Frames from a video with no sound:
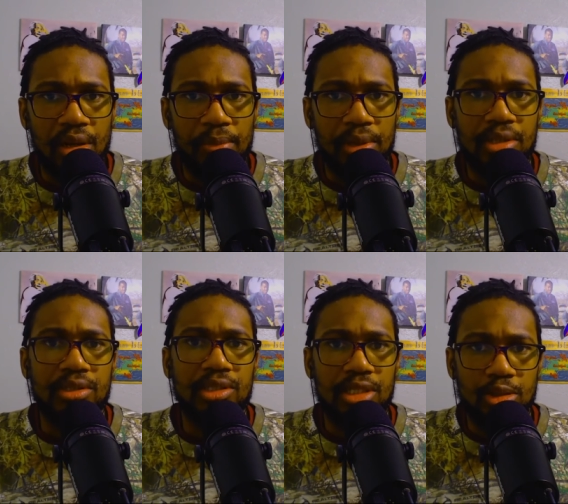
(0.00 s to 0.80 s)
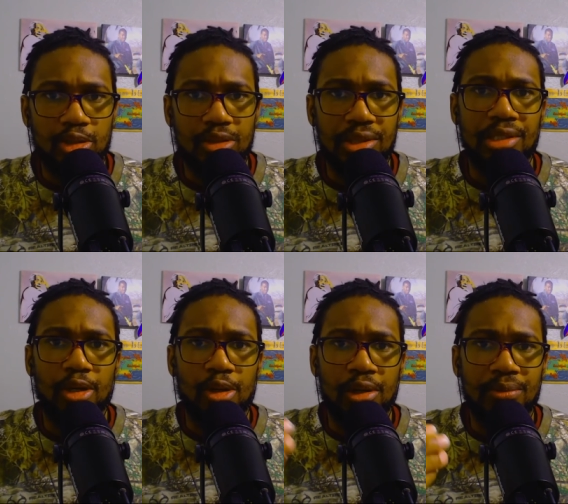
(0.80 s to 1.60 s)
because they used to eat
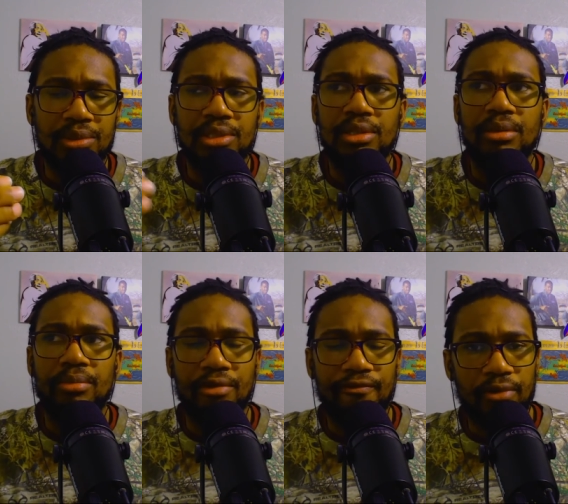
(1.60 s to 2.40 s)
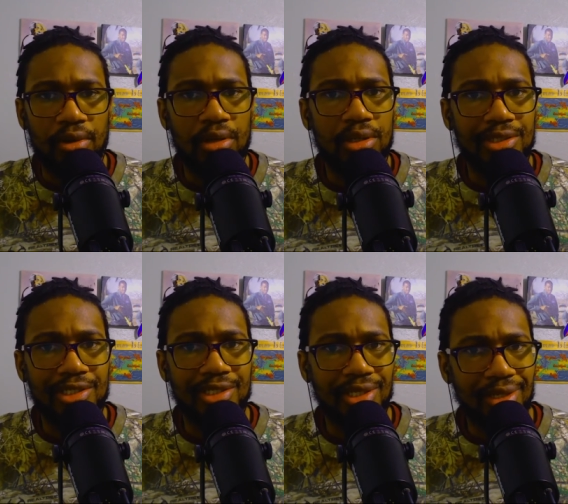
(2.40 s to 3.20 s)
herbs before
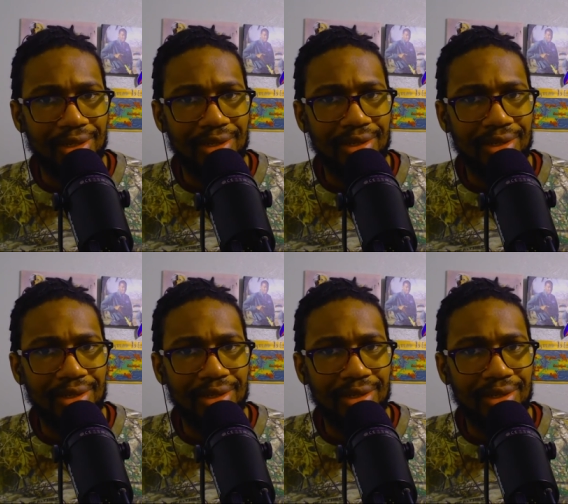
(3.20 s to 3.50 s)
sin.